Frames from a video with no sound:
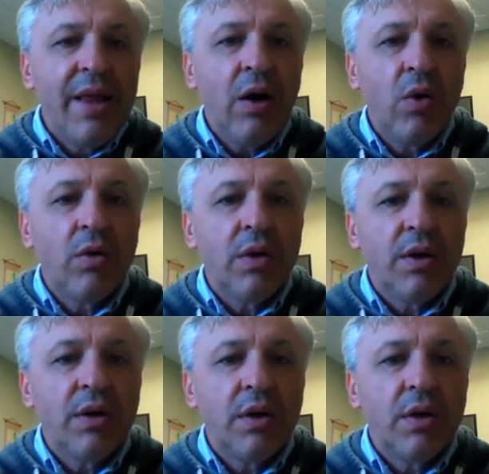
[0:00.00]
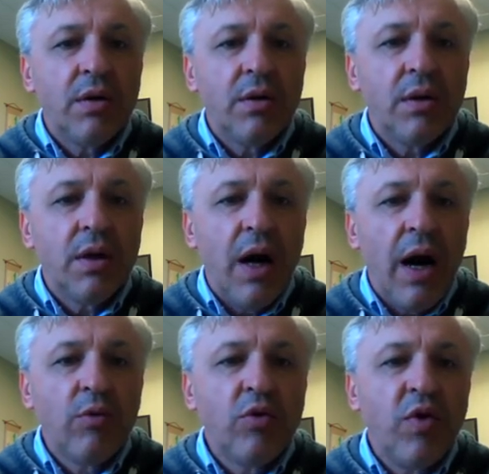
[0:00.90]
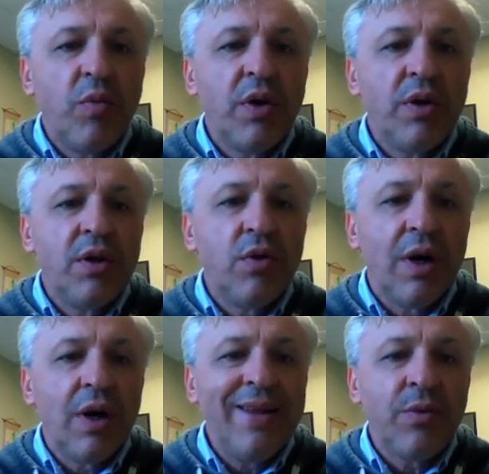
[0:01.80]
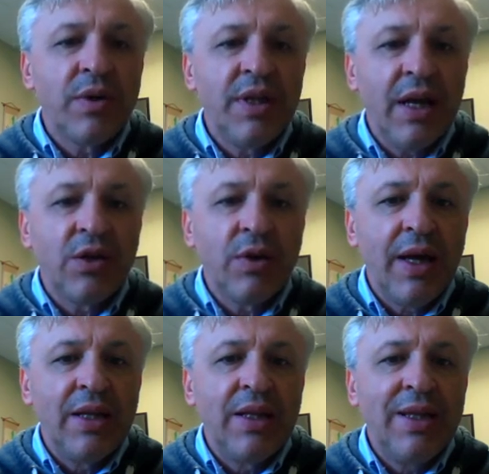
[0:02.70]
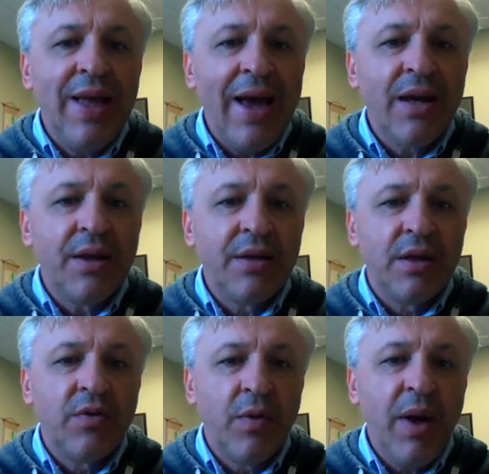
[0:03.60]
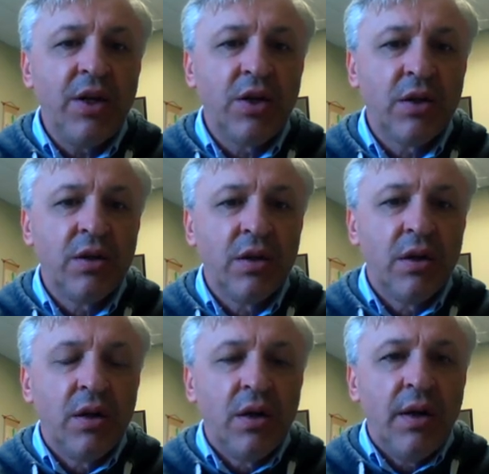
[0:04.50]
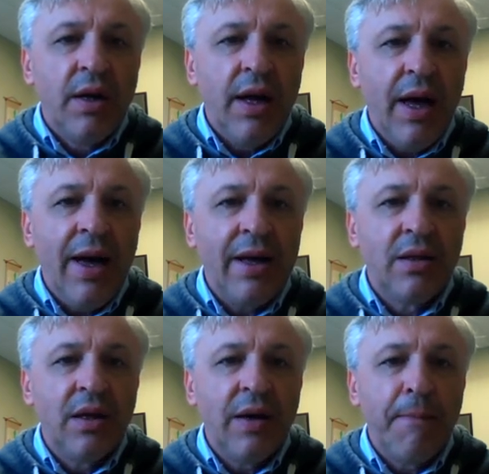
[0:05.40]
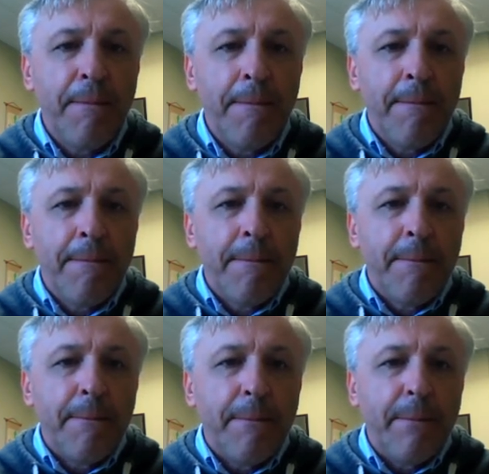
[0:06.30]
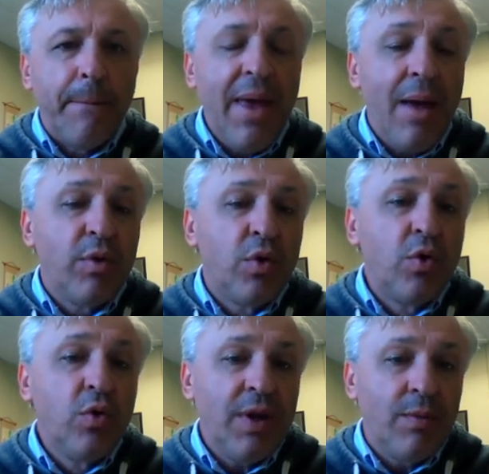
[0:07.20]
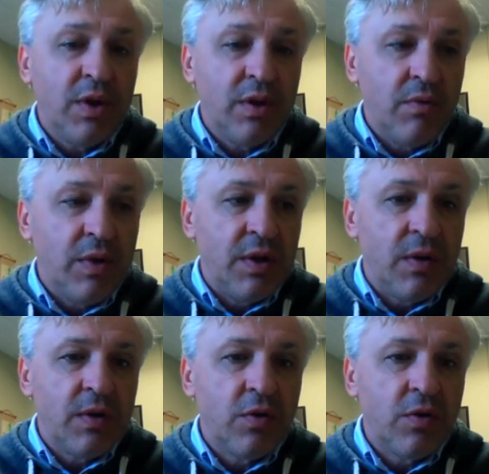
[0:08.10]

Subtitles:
Now, how do we build a neural network that actually can take this information and be able to do something with it?